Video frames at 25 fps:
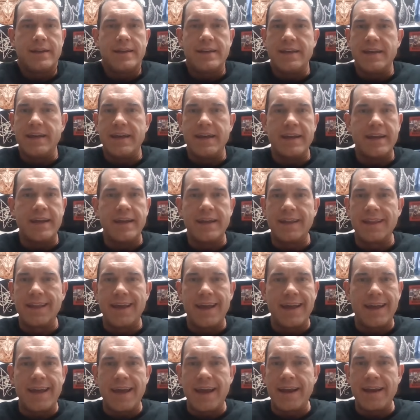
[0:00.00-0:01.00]
you didn't
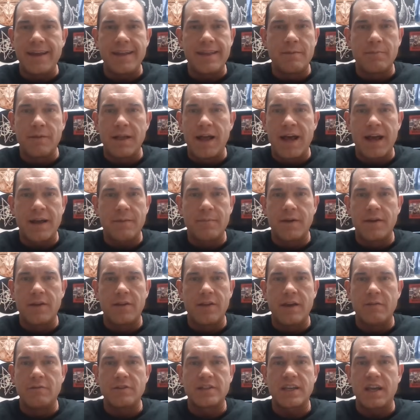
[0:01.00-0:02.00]
like any of the black
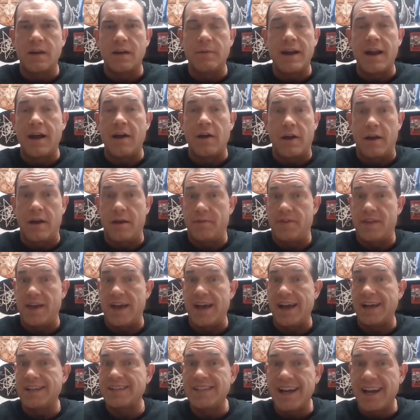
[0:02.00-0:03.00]
metal that was coming out at
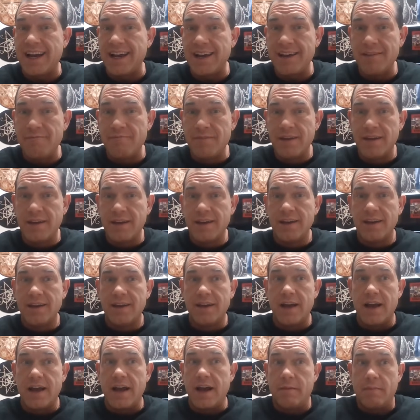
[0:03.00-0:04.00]
that time?
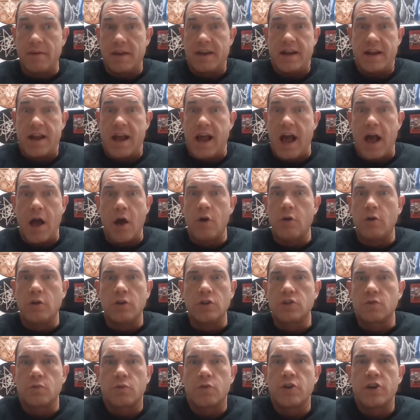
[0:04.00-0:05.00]
I mean, how
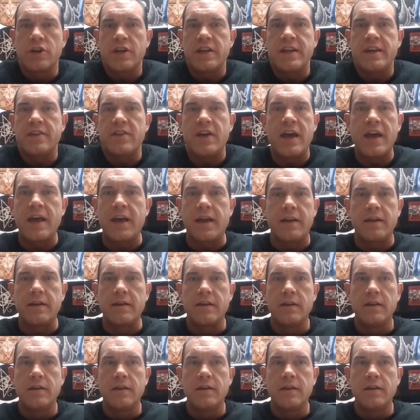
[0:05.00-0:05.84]
old were you then?